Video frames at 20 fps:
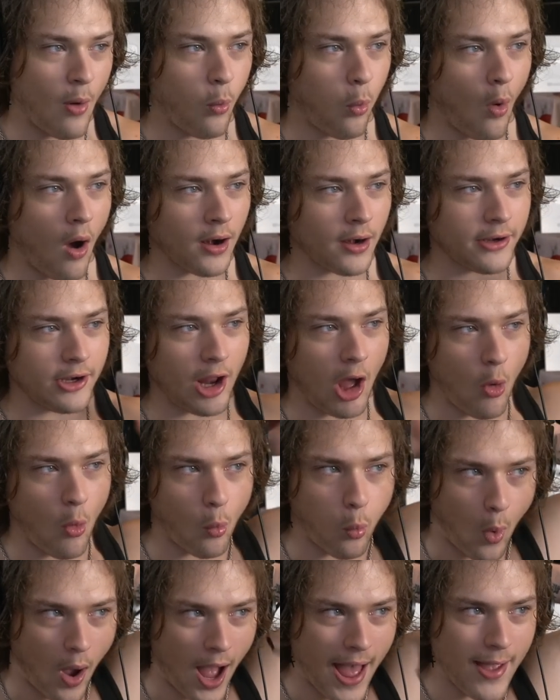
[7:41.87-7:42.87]
want to know
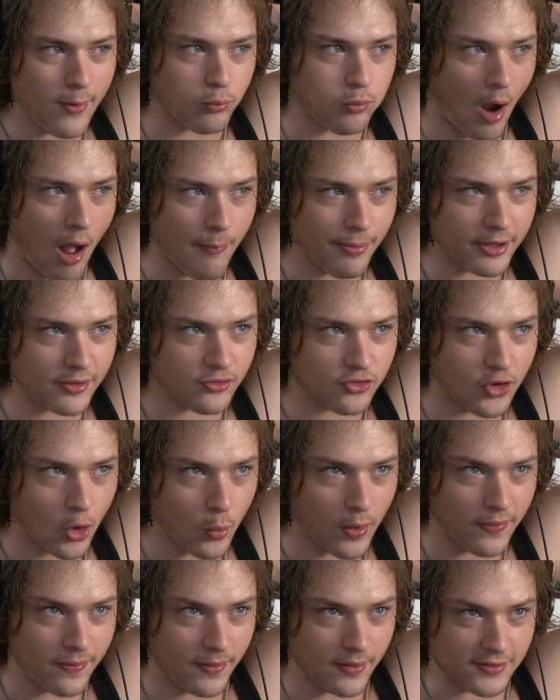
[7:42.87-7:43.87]
why Robin is
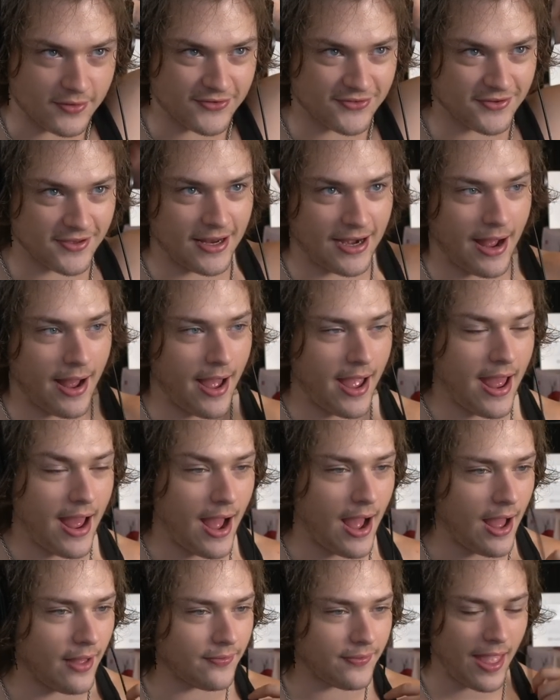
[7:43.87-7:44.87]
doing this. And I,
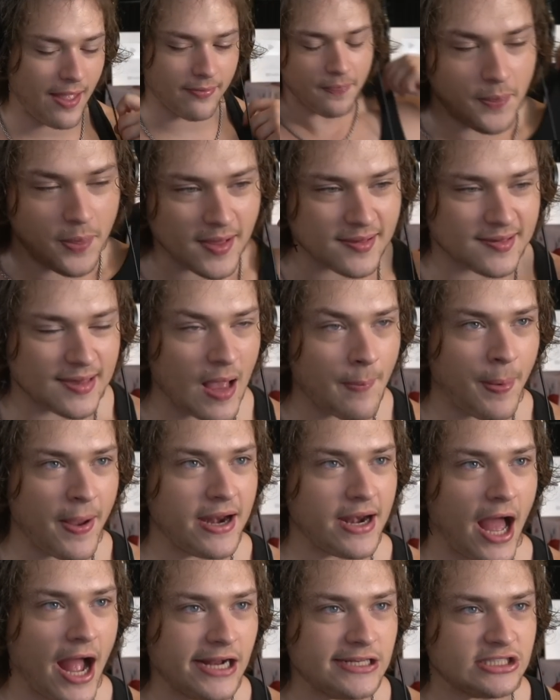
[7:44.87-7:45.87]
I they, this C P
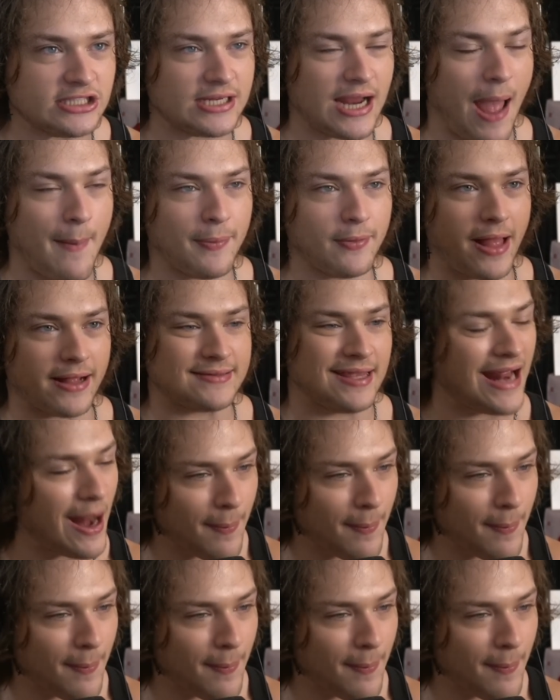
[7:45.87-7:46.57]
nine shit happened like ten